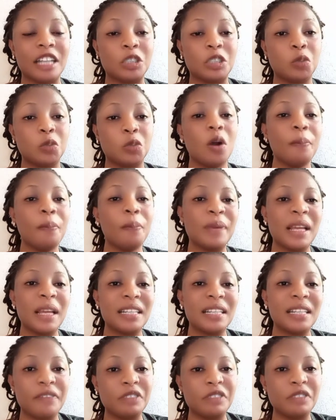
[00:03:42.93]
One
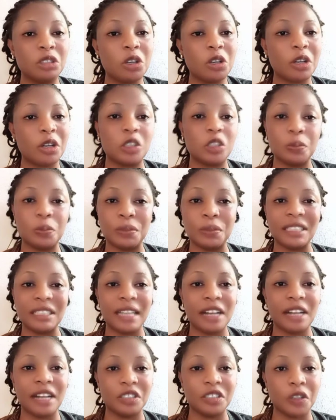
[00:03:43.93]
pH level is not going to
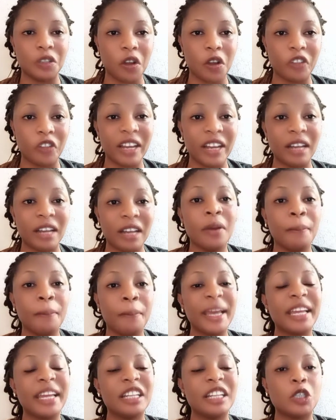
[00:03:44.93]
bring down the other,
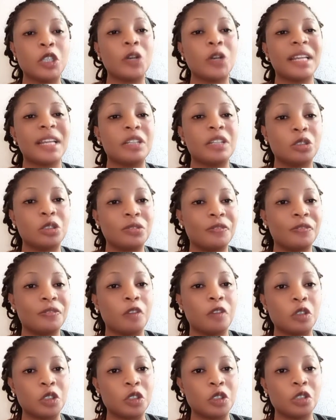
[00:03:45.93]
making the other not to
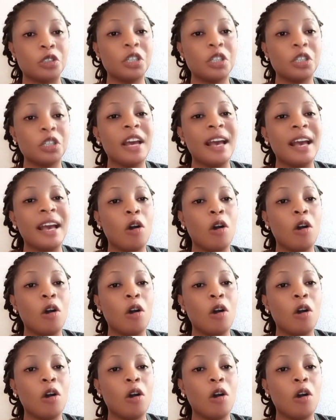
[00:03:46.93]
function,